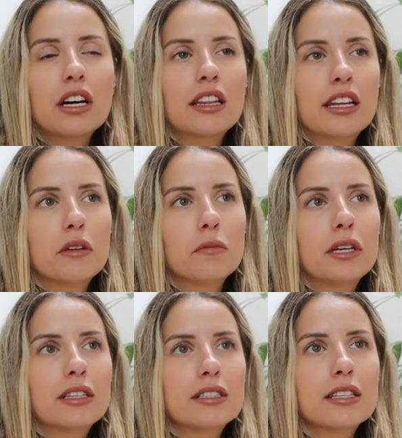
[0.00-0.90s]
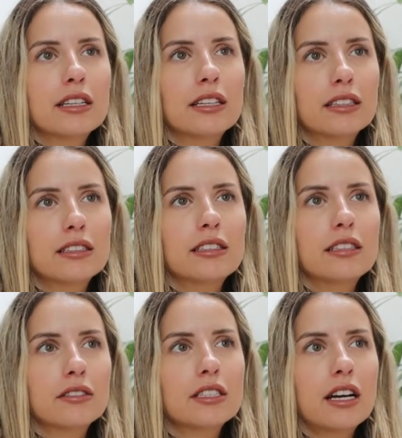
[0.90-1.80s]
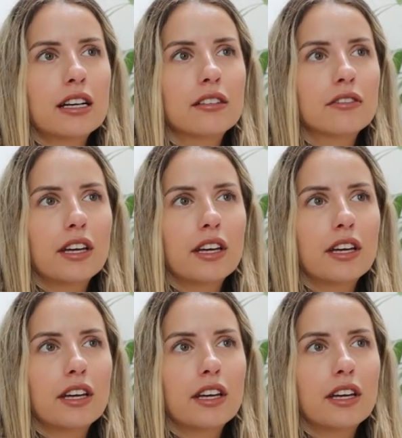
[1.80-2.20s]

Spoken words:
and then because I think the needle is kind of